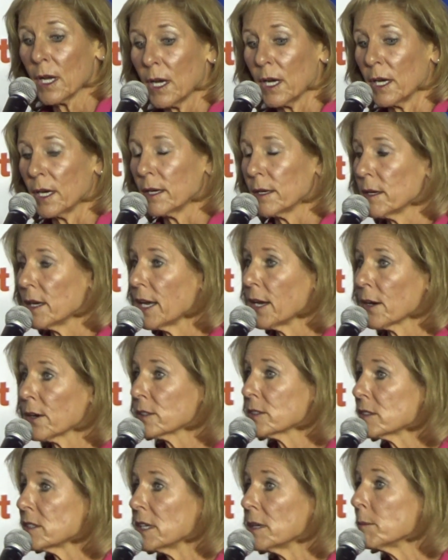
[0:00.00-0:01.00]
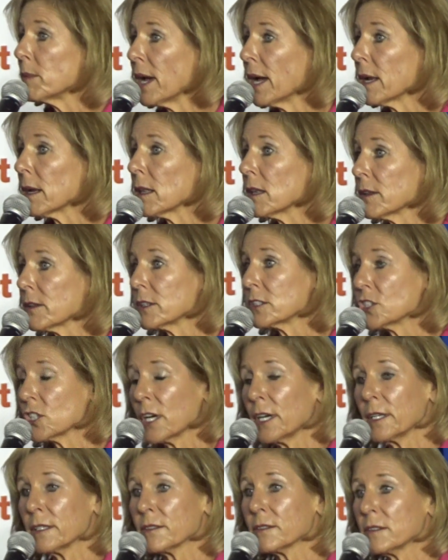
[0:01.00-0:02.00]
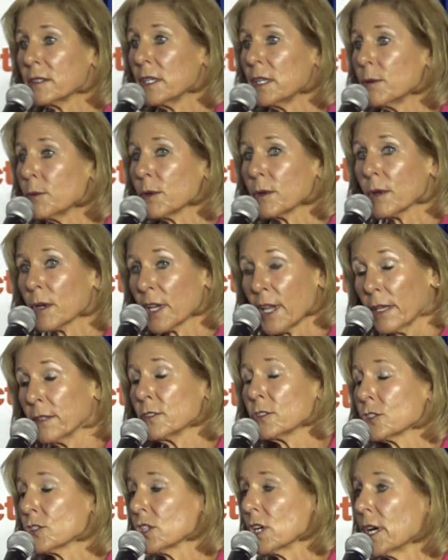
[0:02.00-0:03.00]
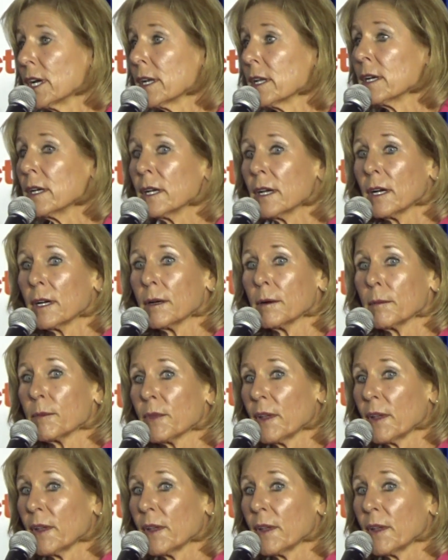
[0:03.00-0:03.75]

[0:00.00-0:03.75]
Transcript: ARC battle in the China Sea against China.